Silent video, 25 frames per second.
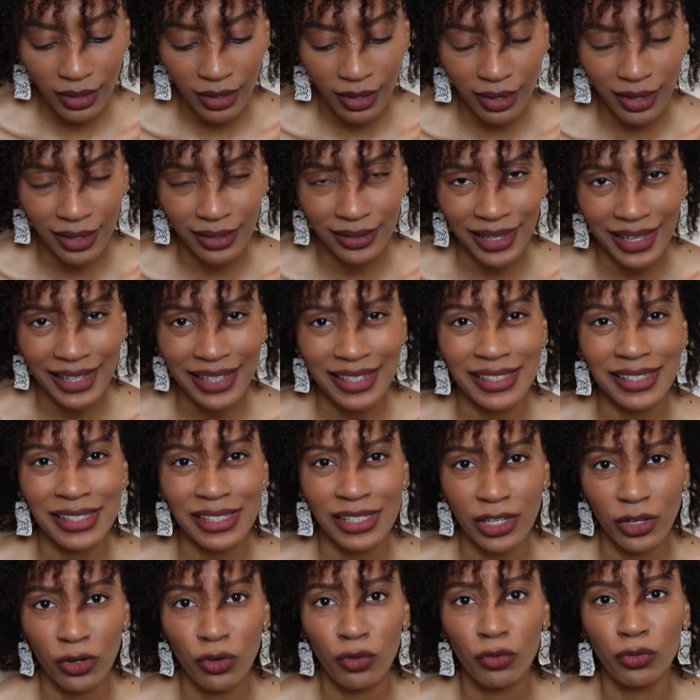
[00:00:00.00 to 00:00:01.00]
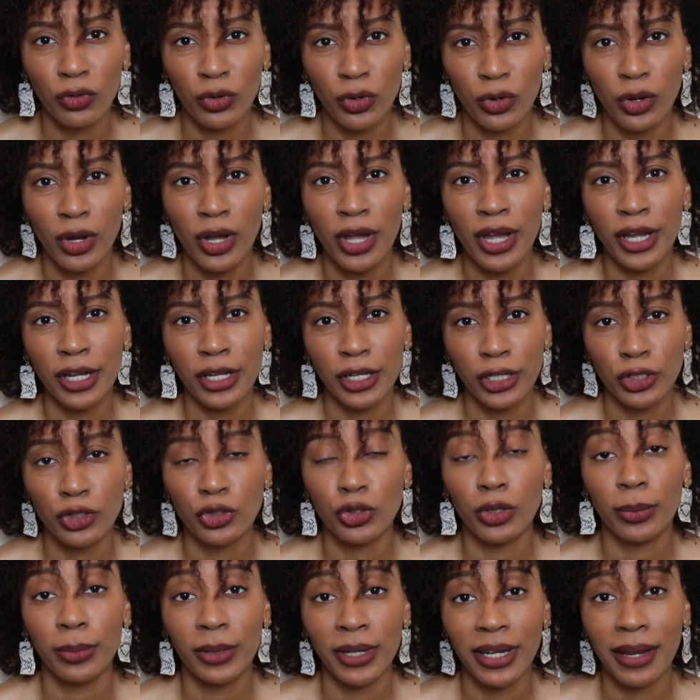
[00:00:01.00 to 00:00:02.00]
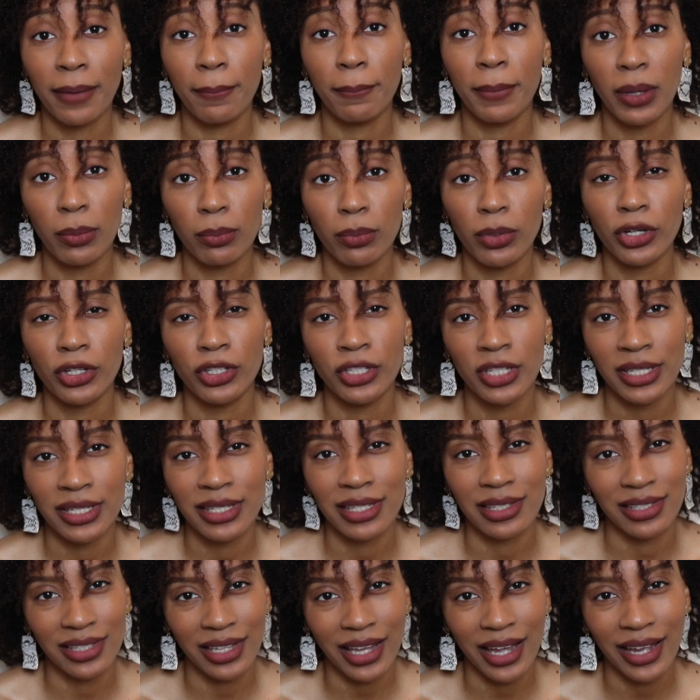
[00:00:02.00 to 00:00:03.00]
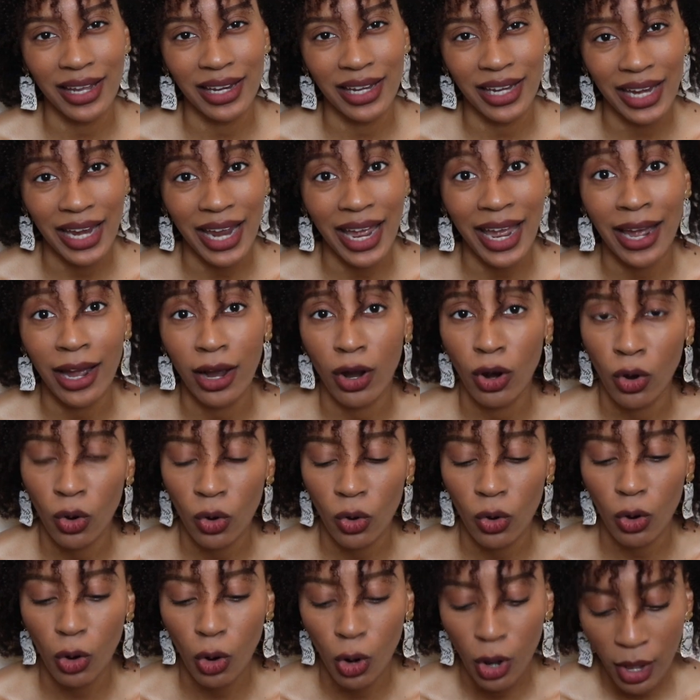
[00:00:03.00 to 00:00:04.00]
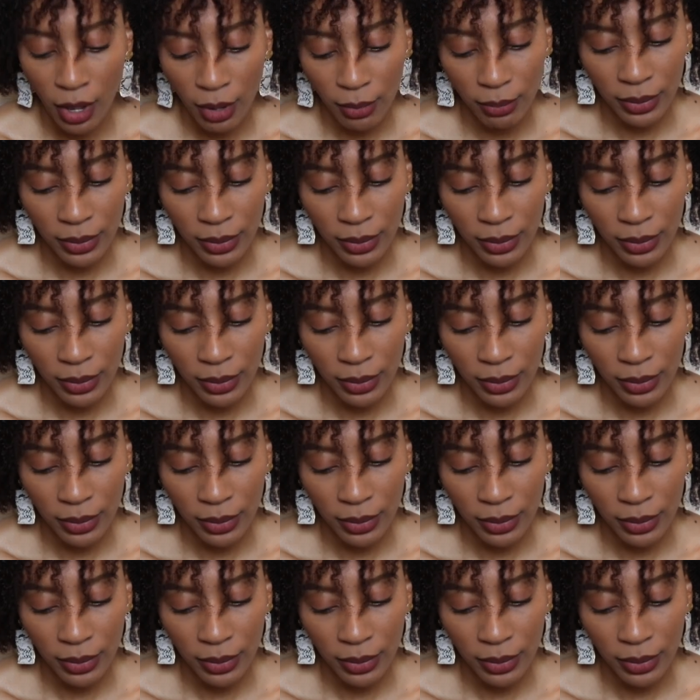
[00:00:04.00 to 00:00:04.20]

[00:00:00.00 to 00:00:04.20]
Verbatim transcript: Uh, like a skillful contributing member to society at whole.